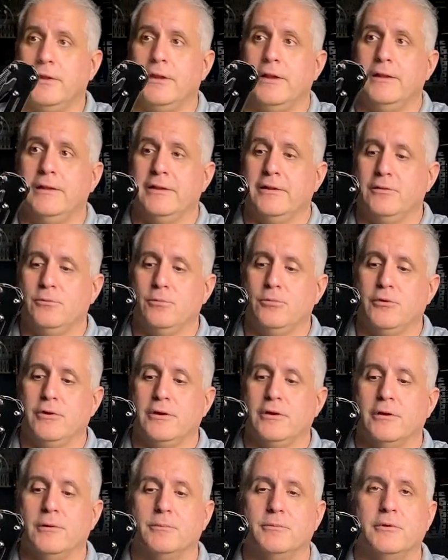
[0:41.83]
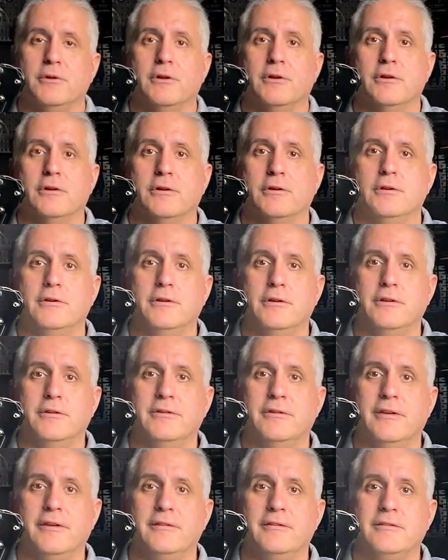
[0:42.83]
and let's bring up the
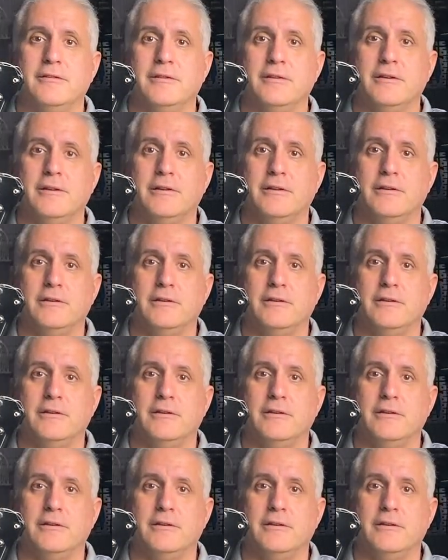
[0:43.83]
intensity.